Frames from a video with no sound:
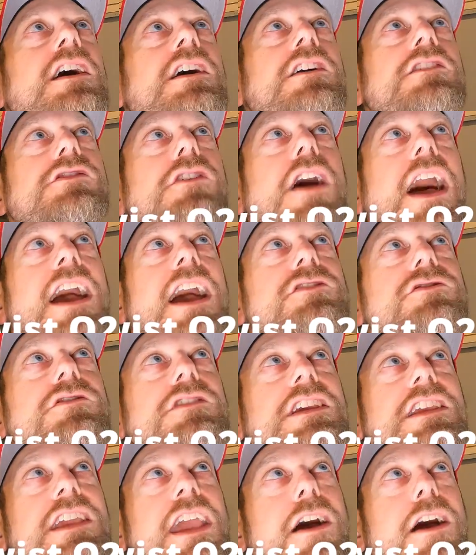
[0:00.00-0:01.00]
to
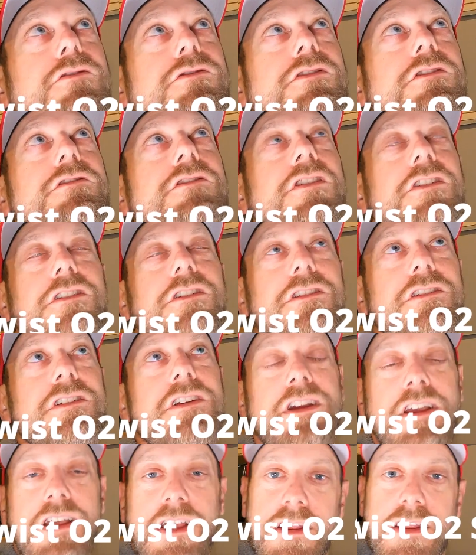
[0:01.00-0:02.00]
actually counter turn
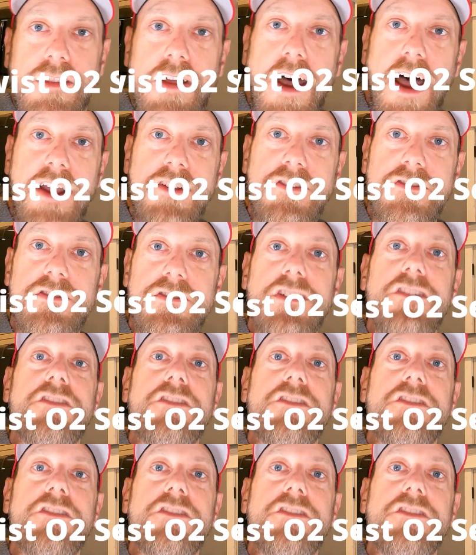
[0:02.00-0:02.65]
the oxygen